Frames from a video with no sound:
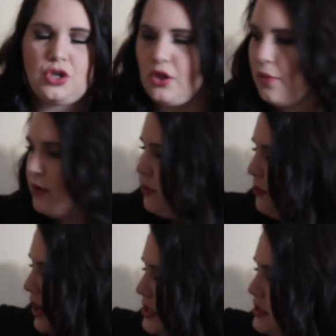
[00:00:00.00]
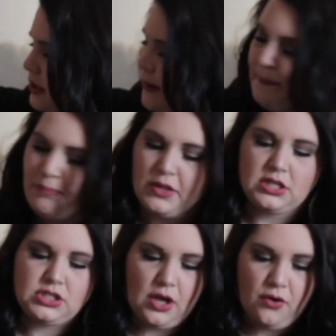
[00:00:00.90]
totally worth the price.
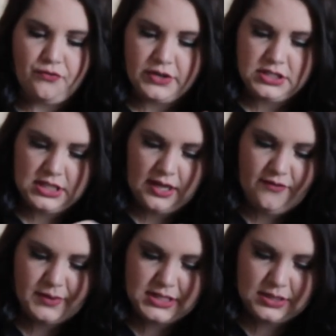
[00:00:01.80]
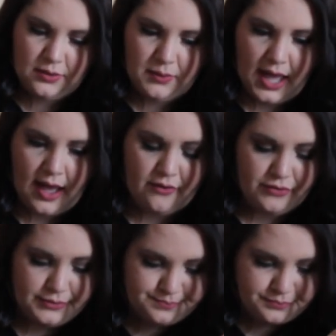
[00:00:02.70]
So first up, let's see what we have.